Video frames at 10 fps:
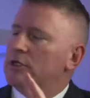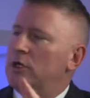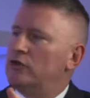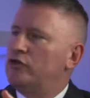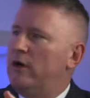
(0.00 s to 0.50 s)
So
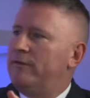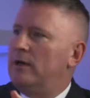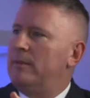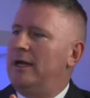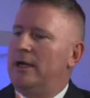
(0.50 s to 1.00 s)
I was driving
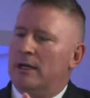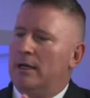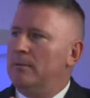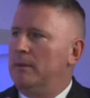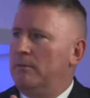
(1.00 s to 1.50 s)
up there
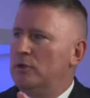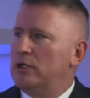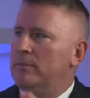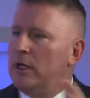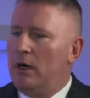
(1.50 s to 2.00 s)
and a, a,
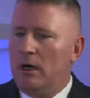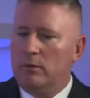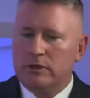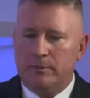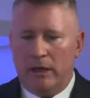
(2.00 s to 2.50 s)
Muslim car
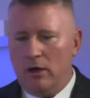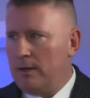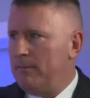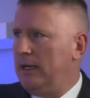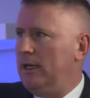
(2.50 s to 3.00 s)
was
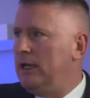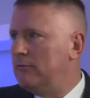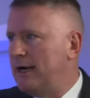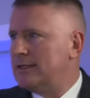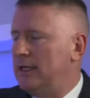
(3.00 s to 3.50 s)
behind me,
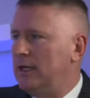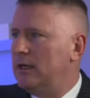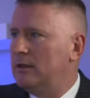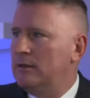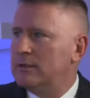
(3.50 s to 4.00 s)

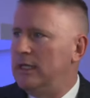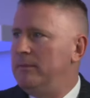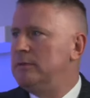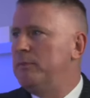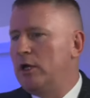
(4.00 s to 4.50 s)
erratic, telling
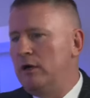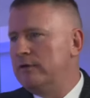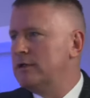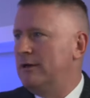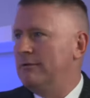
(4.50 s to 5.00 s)
me to pull
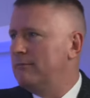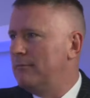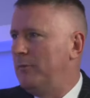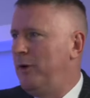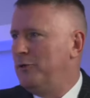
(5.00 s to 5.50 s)
over. So
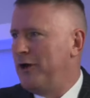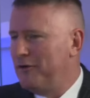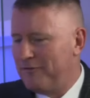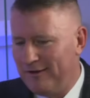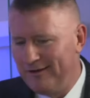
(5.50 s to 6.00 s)
I pulled
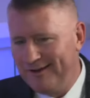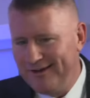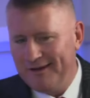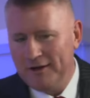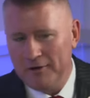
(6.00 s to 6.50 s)
over.
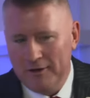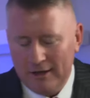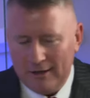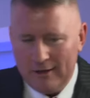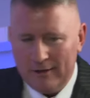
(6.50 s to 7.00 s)
You know,
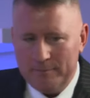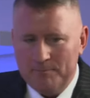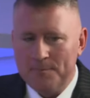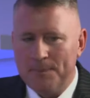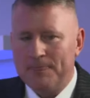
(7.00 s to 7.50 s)
um,
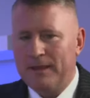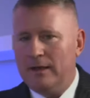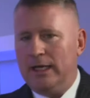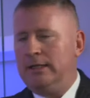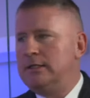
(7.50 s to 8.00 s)

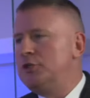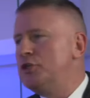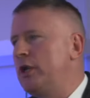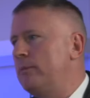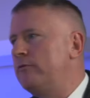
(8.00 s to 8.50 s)
it's
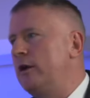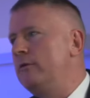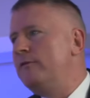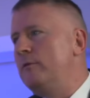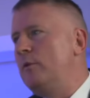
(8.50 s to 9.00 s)
just up the
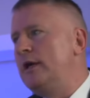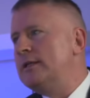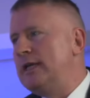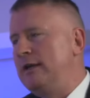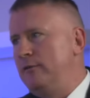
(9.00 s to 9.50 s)
road from where
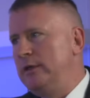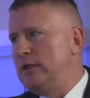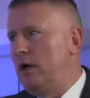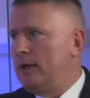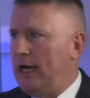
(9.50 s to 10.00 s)
Saif Islam